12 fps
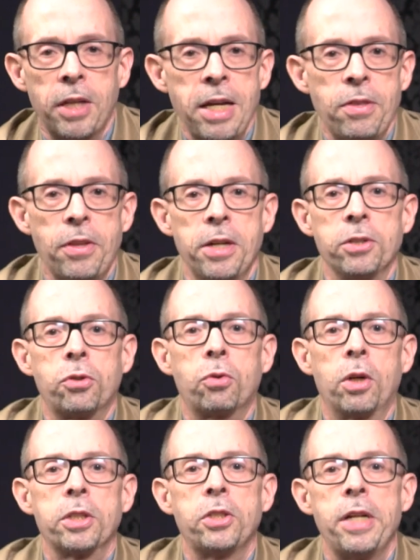site. That is
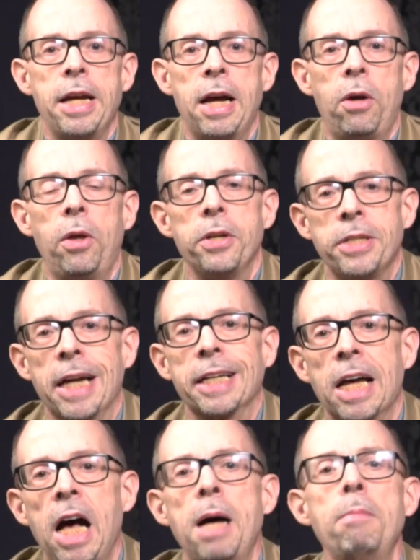
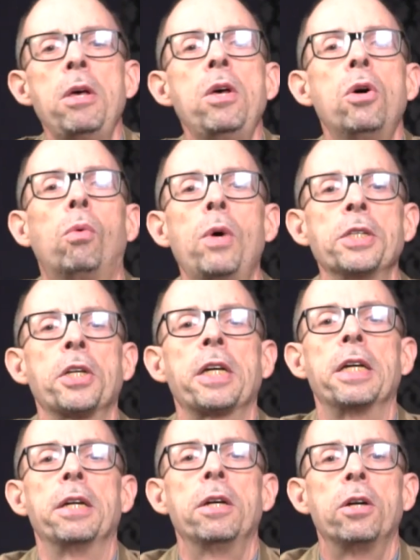cruxnow.com. Once
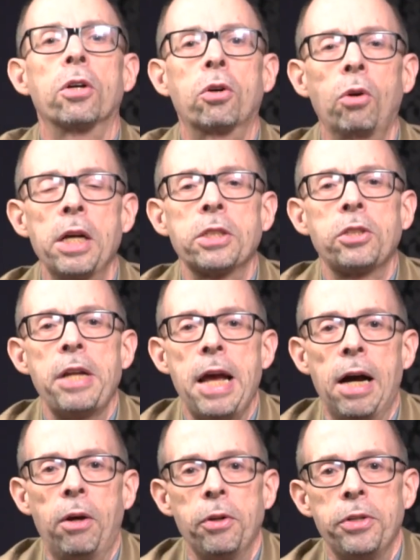again,
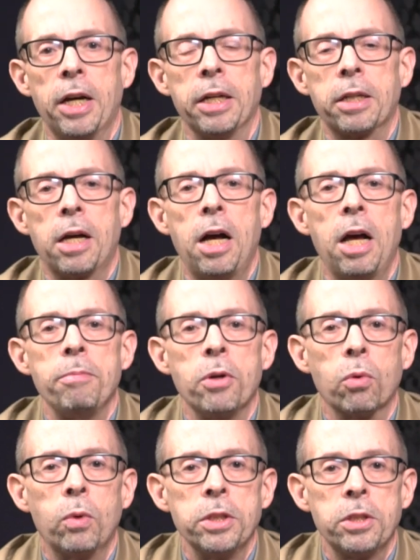cruxnow.com,
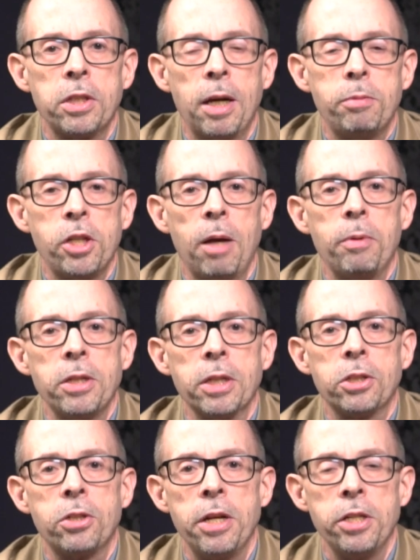your one stop shopping
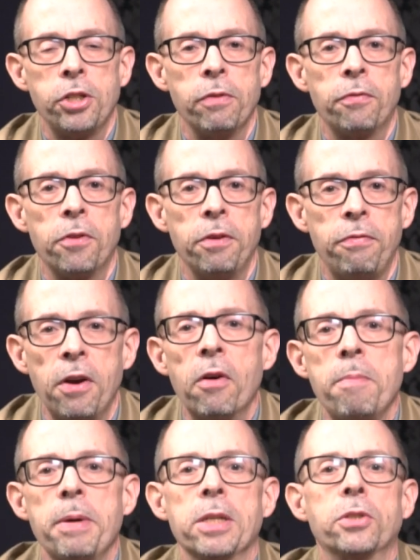destination for the
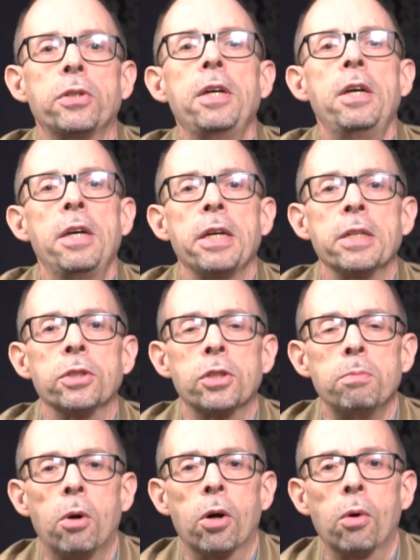very best in
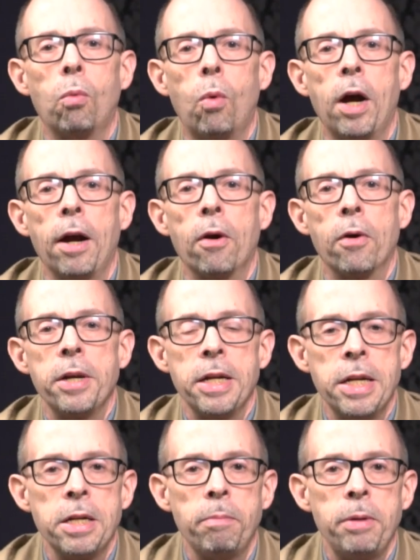smart, wired,
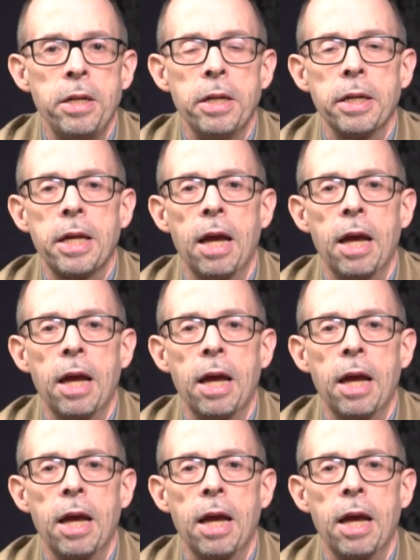and independent